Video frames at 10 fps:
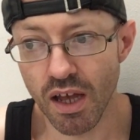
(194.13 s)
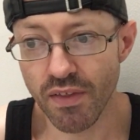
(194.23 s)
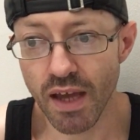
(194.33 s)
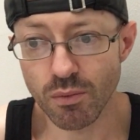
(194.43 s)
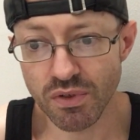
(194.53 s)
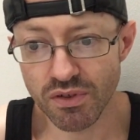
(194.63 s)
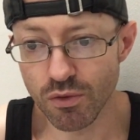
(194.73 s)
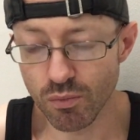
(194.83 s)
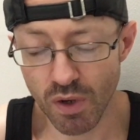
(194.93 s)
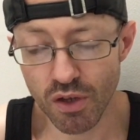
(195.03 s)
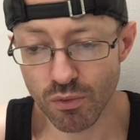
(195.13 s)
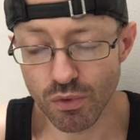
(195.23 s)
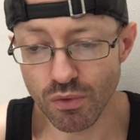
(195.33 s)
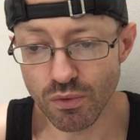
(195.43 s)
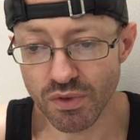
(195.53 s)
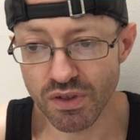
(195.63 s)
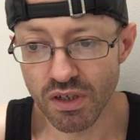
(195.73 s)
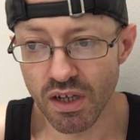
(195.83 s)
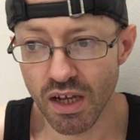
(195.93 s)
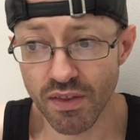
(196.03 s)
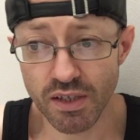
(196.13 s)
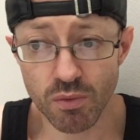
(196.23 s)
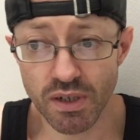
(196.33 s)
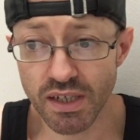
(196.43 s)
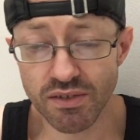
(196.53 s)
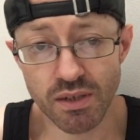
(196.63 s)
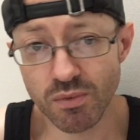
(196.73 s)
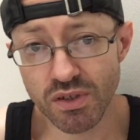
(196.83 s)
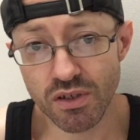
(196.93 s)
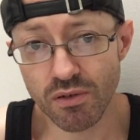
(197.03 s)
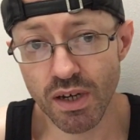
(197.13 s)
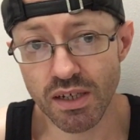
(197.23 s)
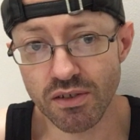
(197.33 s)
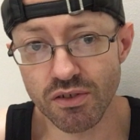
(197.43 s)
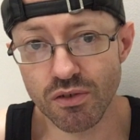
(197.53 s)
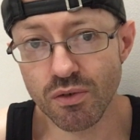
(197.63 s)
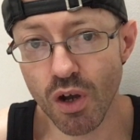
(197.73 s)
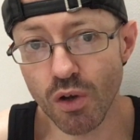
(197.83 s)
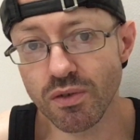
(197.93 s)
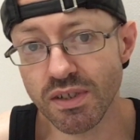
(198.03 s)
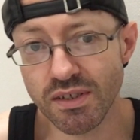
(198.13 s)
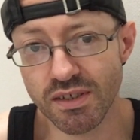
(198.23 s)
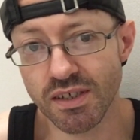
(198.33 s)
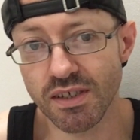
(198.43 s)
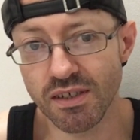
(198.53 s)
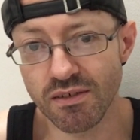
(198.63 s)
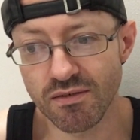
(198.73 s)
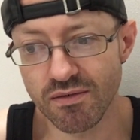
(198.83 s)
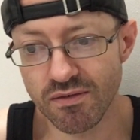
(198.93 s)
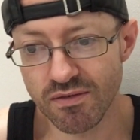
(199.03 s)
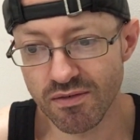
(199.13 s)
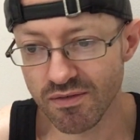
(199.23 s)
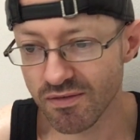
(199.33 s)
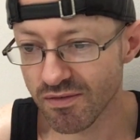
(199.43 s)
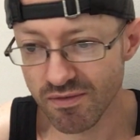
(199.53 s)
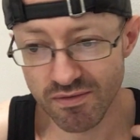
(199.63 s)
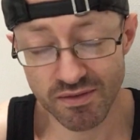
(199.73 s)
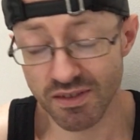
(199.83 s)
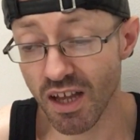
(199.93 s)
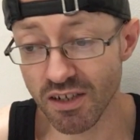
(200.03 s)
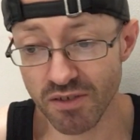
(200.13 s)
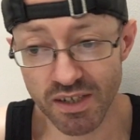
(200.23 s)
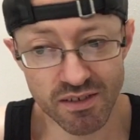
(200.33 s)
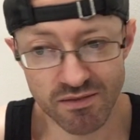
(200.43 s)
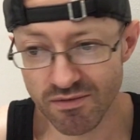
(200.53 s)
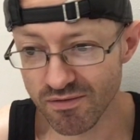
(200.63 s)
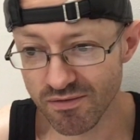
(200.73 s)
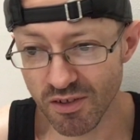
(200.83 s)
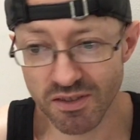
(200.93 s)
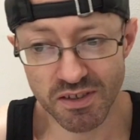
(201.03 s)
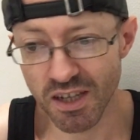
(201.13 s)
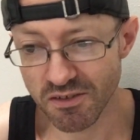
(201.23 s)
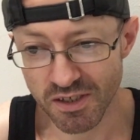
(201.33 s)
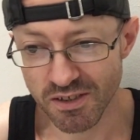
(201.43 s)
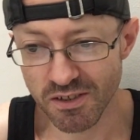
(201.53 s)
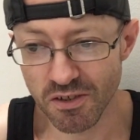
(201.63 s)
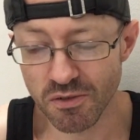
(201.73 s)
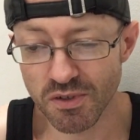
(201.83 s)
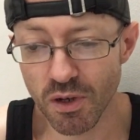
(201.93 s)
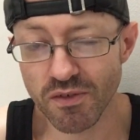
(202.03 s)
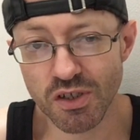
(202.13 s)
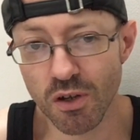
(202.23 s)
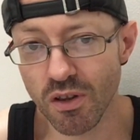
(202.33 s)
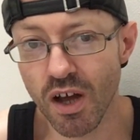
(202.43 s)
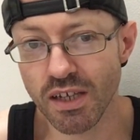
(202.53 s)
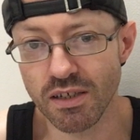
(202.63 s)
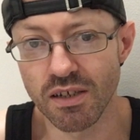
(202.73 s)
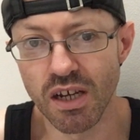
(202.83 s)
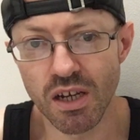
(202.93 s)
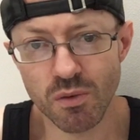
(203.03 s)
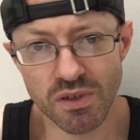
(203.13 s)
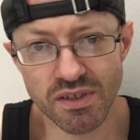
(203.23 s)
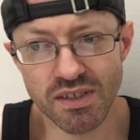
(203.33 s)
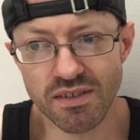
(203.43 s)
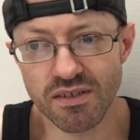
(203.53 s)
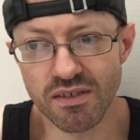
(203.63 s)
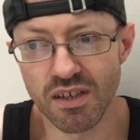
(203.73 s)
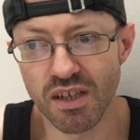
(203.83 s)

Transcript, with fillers: And that was one of the rules. And that's why Next Gen was so great, because you could only see Star Trek on Star Trek. You know, there was no other show like it. Whereas this,